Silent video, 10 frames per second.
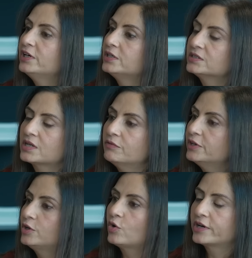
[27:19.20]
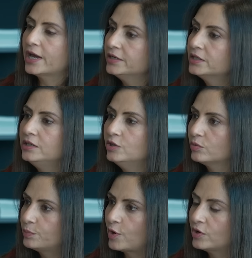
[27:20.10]
will discover it organically
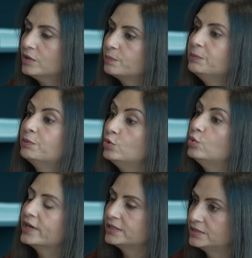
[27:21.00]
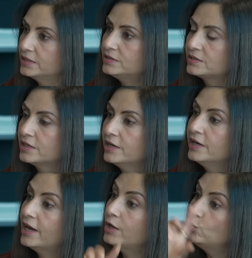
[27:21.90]
on product, people mm. who exist
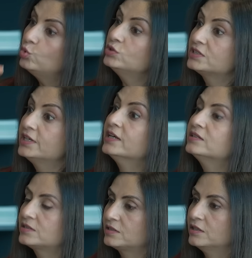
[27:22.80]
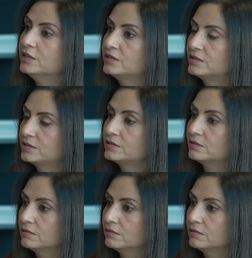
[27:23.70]
-hmm. and whose taste is